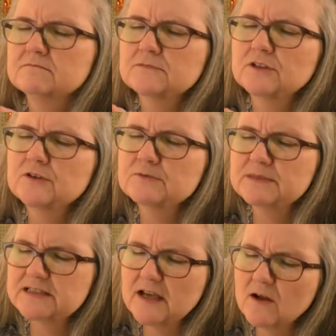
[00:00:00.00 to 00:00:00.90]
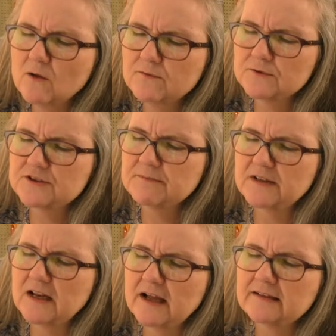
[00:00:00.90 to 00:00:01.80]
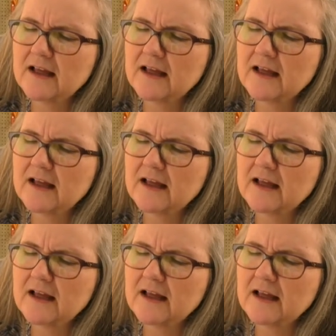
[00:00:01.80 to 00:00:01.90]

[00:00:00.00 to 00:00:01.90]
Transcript: the Christmas Elf, or something like